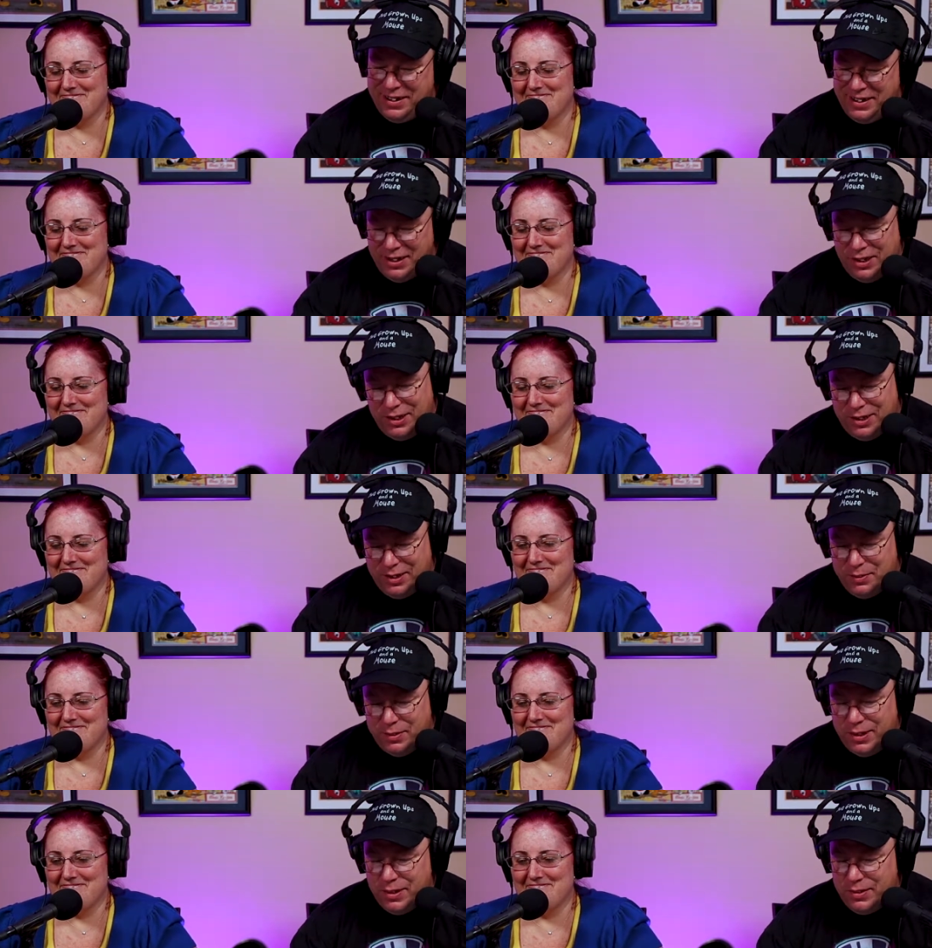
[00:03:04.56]
Speaker 1: know, you
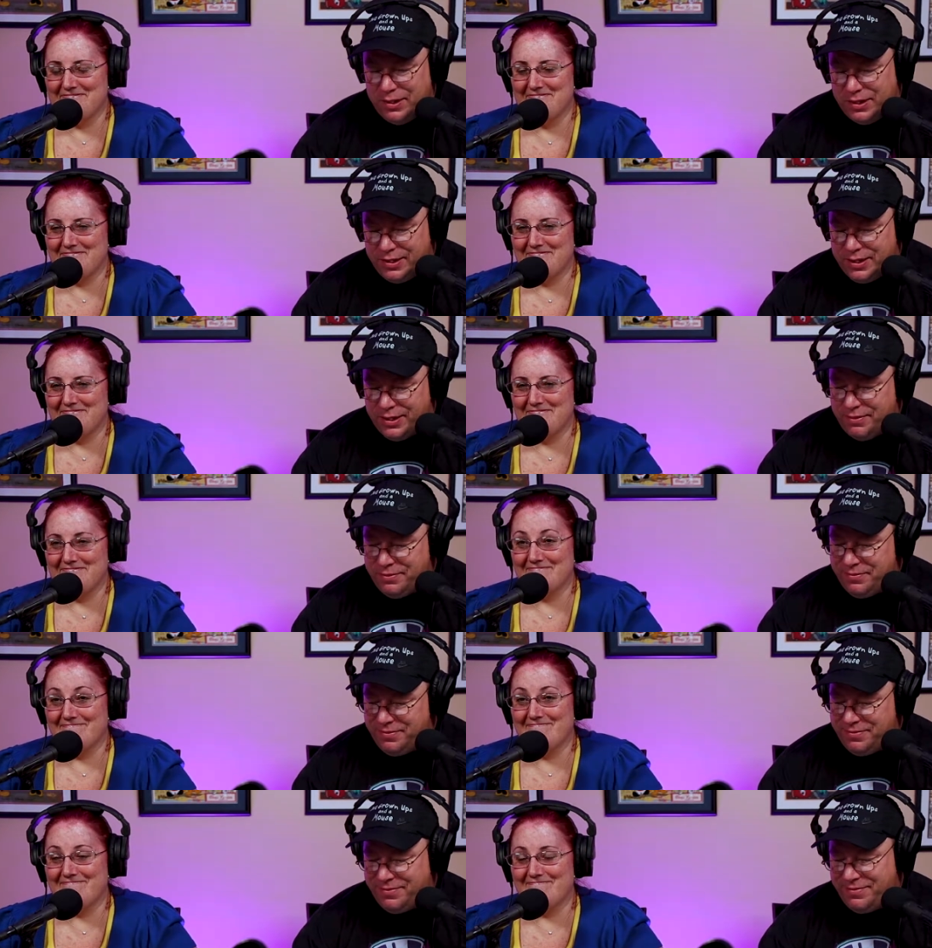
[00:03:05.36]
think we'd know this stuff.
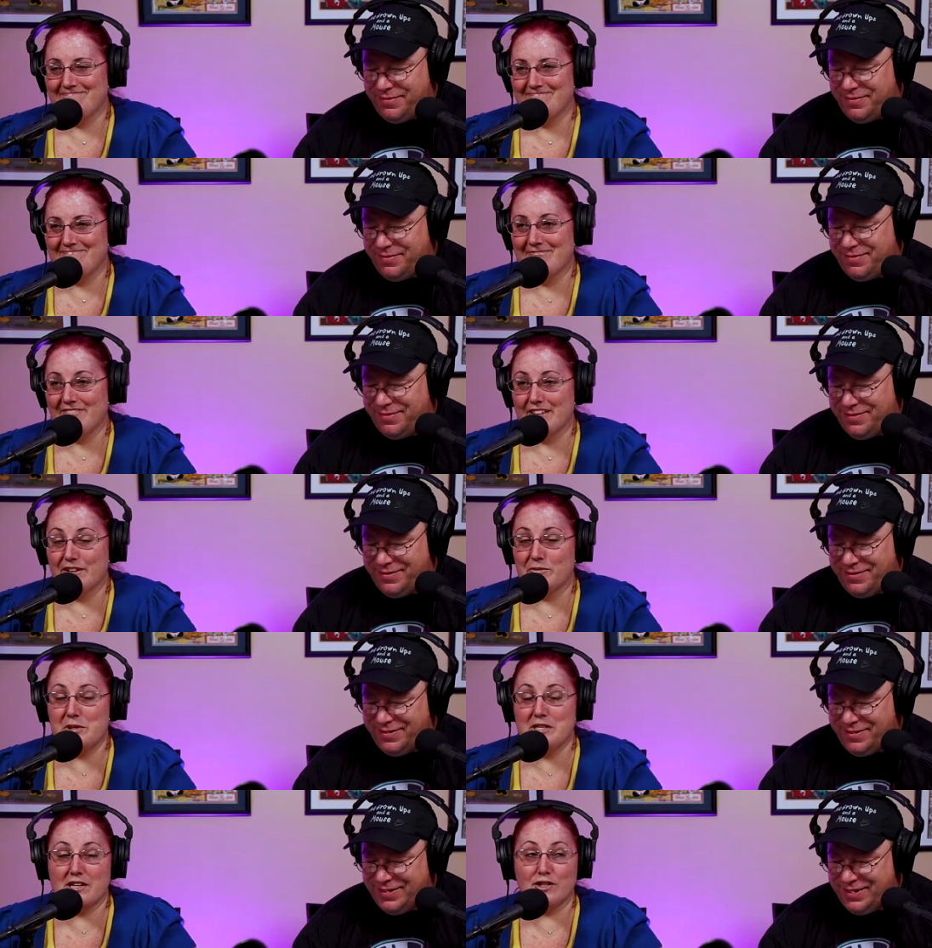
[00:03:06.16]

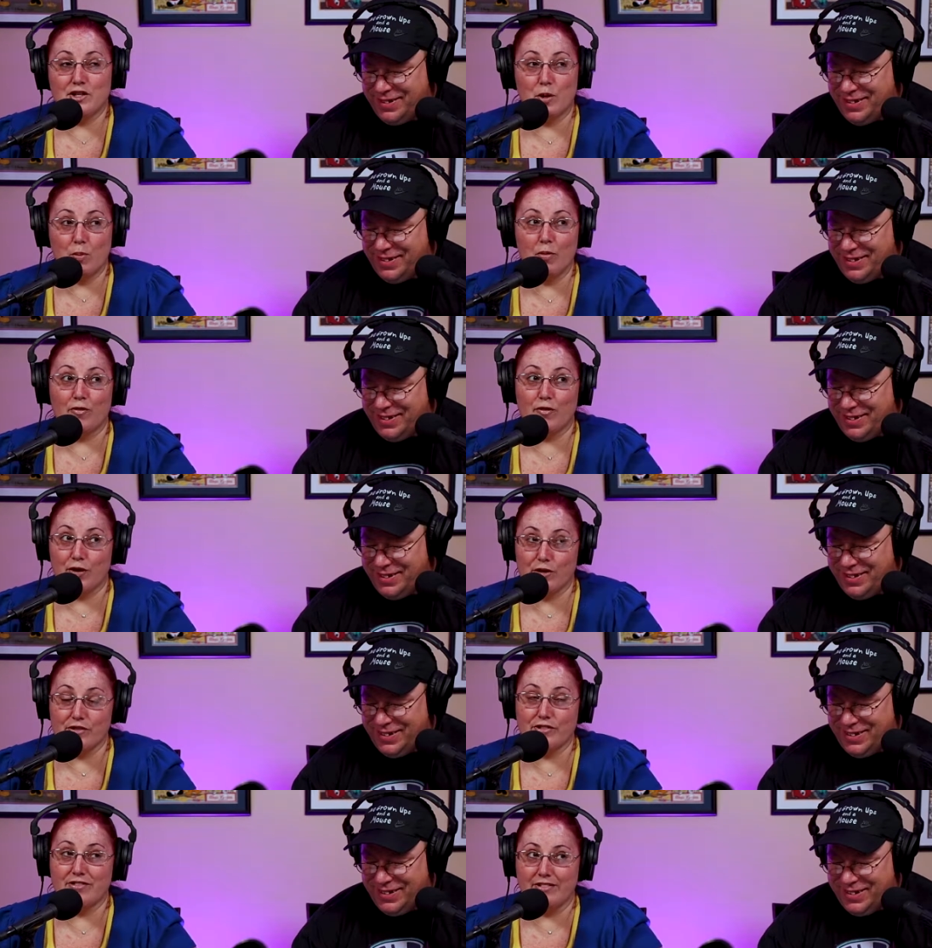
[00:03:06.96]
Speaker 2: It was October
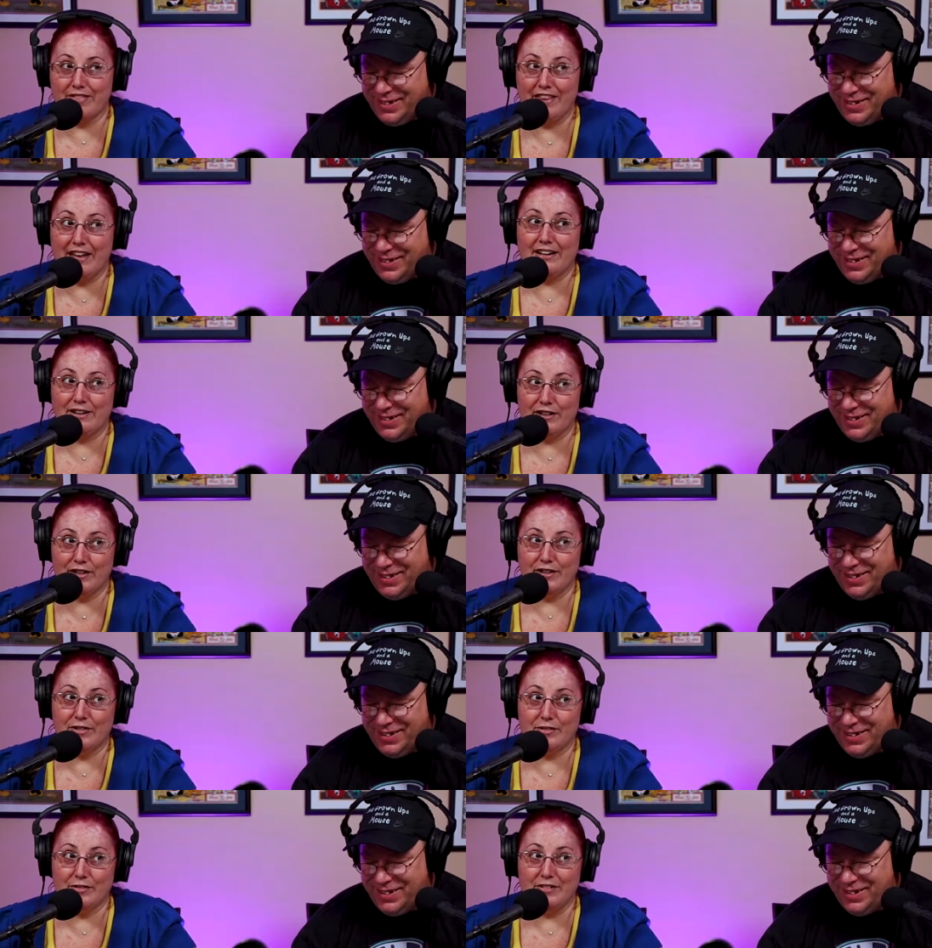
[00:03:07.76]
1st. That I
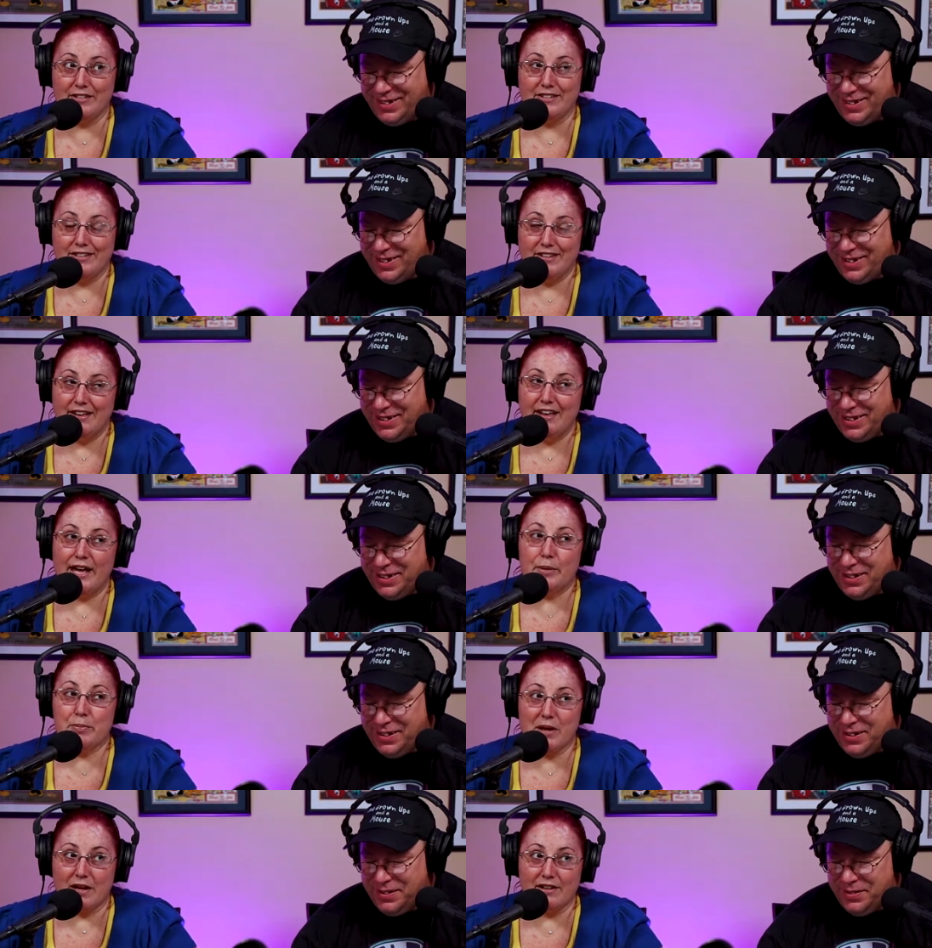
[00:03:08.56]
know.
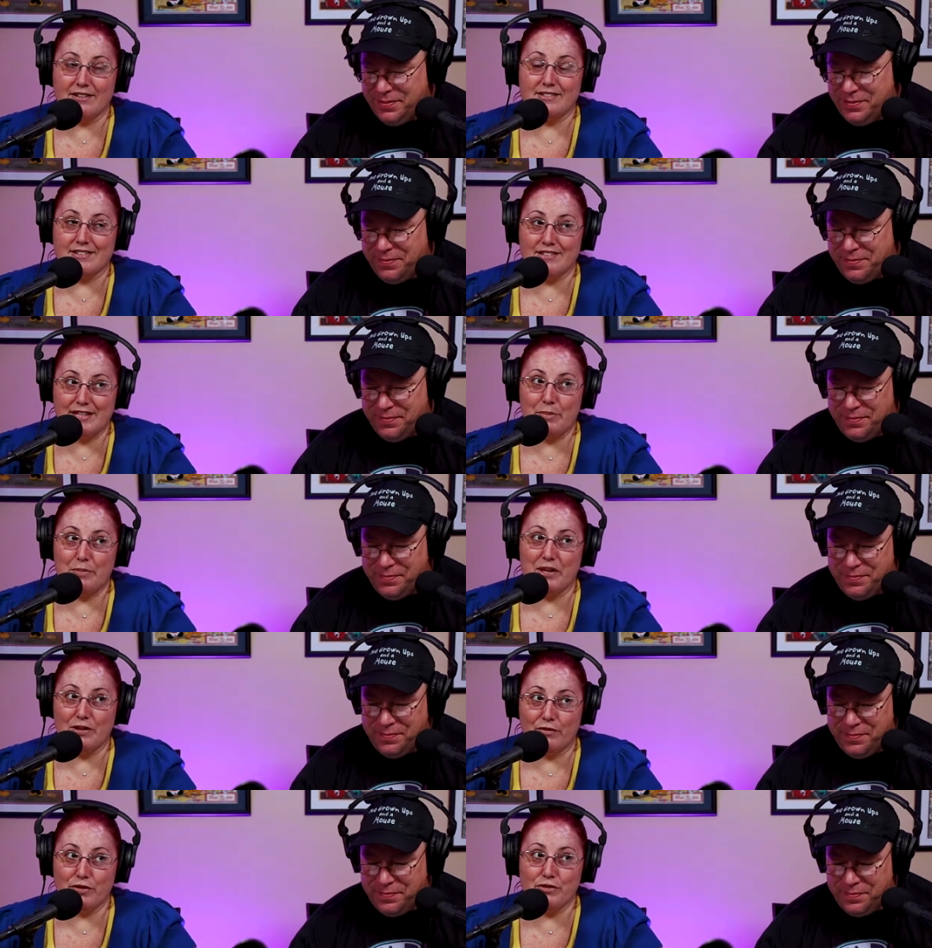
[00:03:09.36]
Epcot has the same
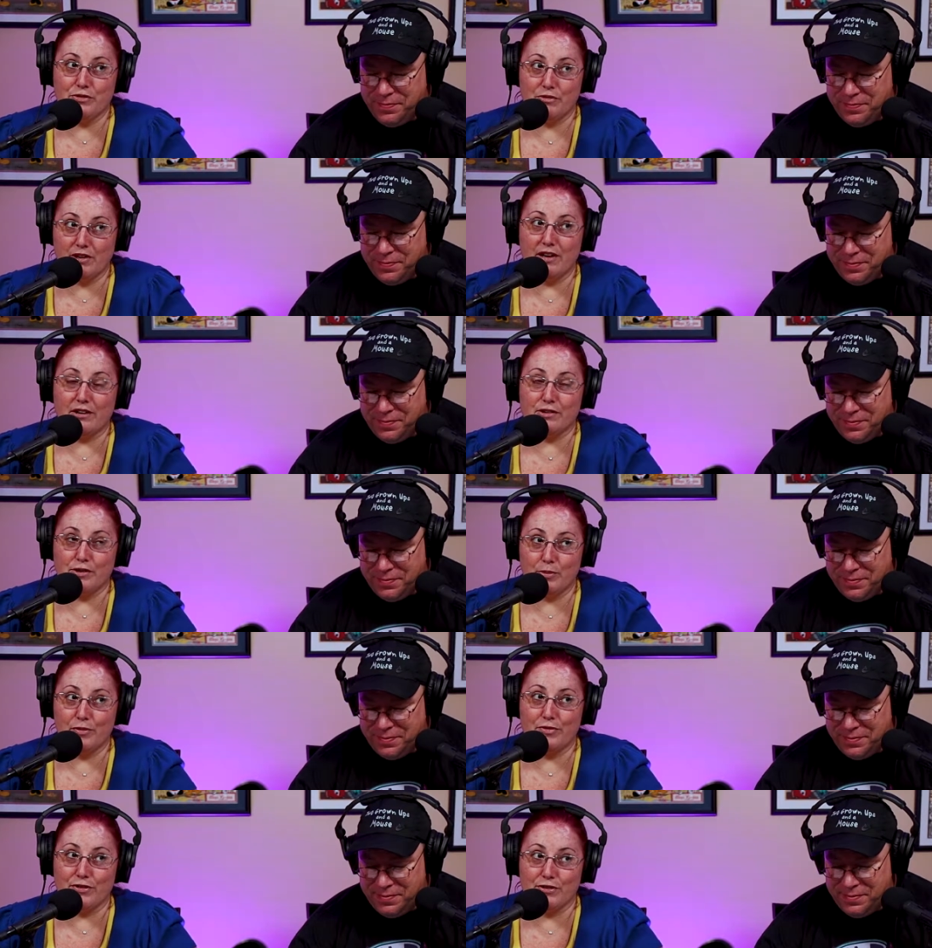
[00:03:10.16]
anniversary,
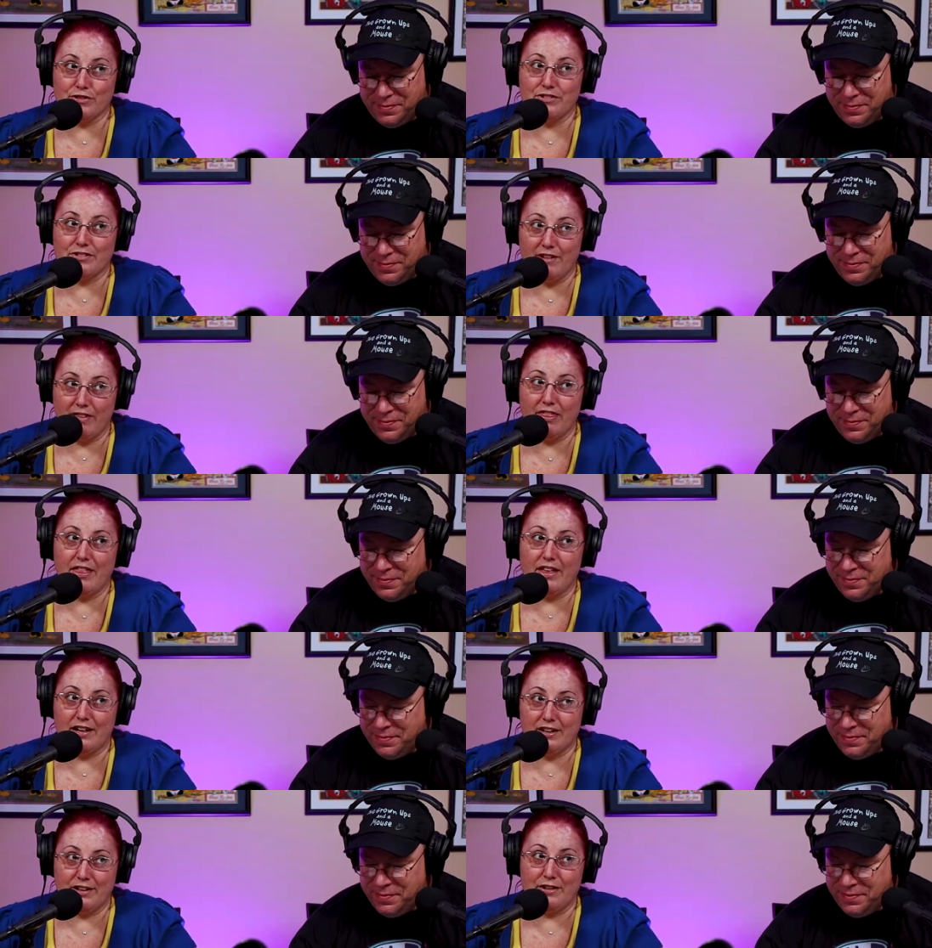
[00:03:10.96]
October 1st.
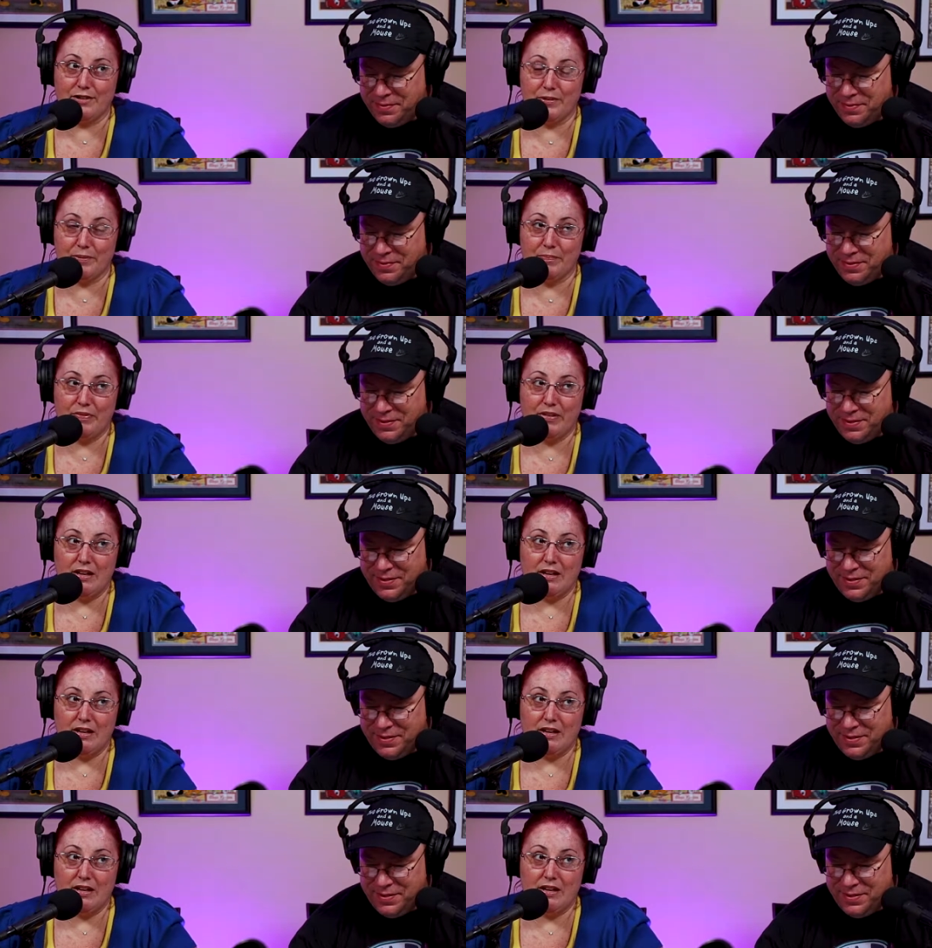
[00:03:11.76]
That I know.